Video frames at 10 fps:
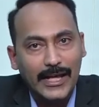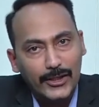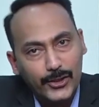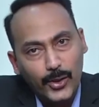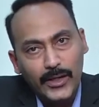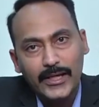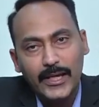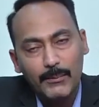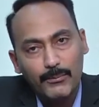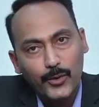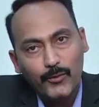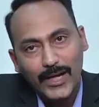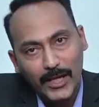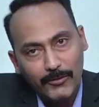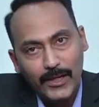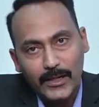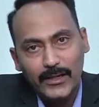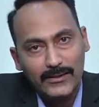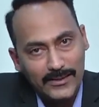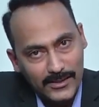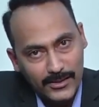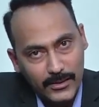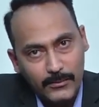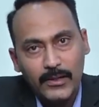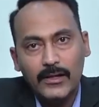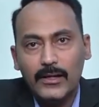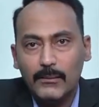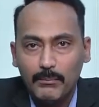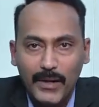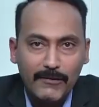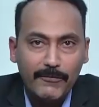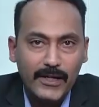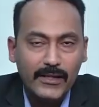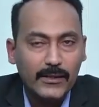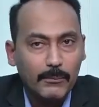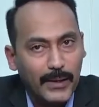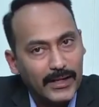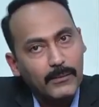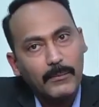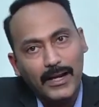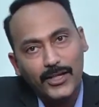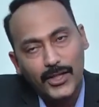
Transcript: ensuring improved liquidity in the system, benefiting the better managed